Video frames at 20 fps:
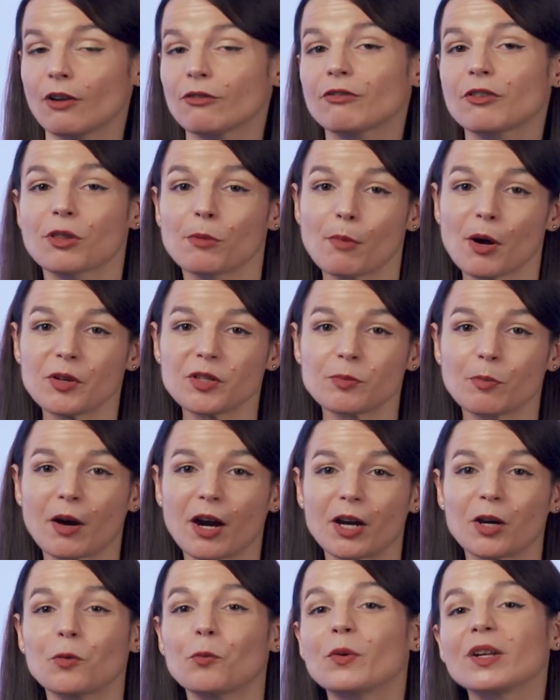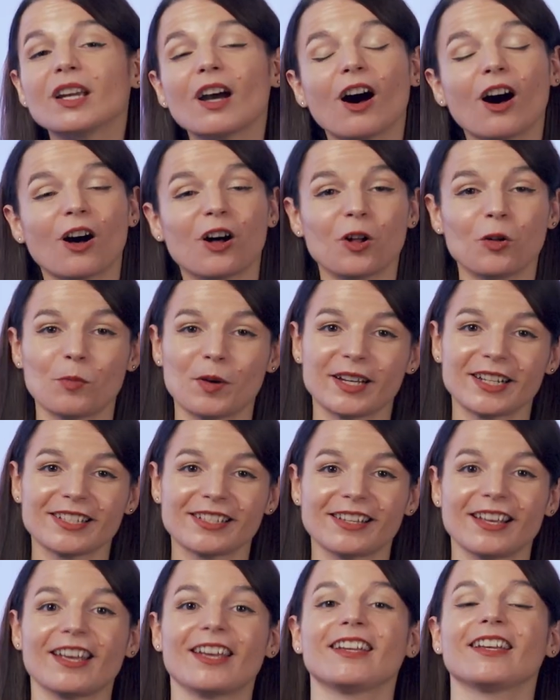For the most part, we all want to
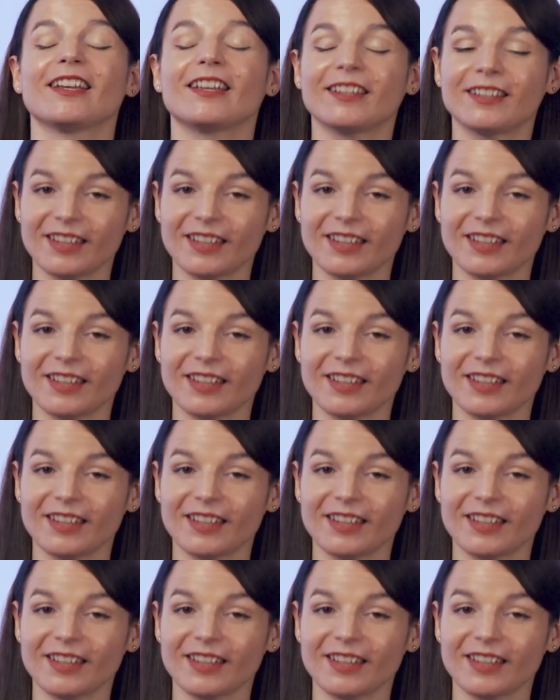say,